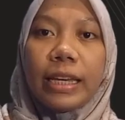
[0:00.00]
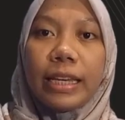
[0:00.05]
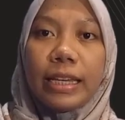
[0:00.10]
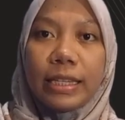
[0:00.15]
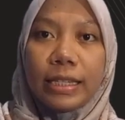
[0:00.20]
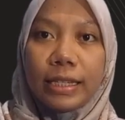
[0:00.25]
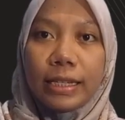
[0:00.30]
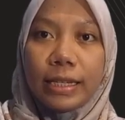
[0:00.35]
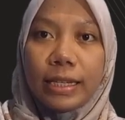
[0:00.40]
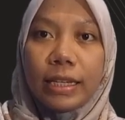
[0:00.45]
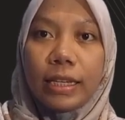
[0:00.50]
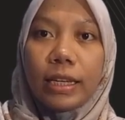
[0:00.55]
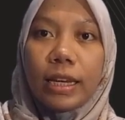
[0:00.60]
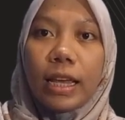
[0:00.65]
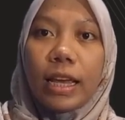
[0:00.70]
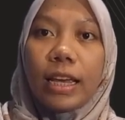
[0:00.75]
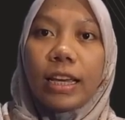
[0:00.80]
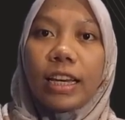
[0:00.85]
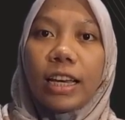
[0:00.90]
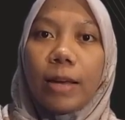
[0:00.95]
Instead,
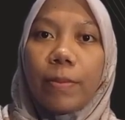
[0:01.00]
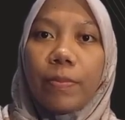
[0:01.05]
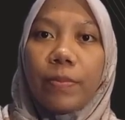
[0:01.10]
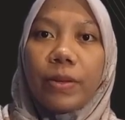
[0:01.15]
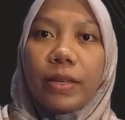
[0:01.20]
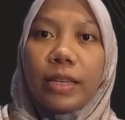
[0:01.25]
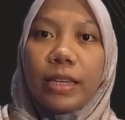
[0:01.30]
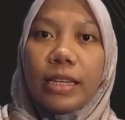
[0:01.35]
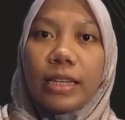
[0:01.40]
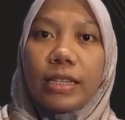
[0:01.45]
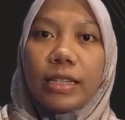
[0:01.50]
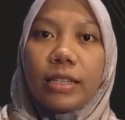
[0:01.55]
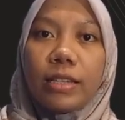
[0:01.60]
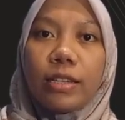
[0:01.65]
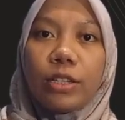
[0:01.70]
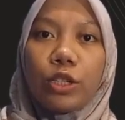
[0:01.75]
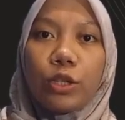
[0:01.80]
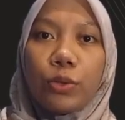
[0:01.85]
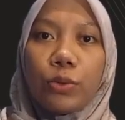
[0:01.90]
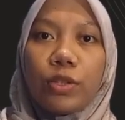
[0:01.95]

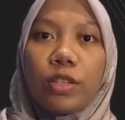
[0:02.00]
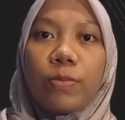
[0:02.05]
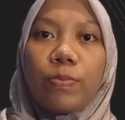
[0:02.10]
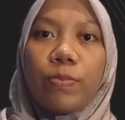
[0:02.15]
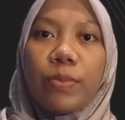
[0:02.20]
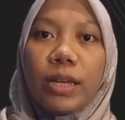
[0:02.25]
companies choose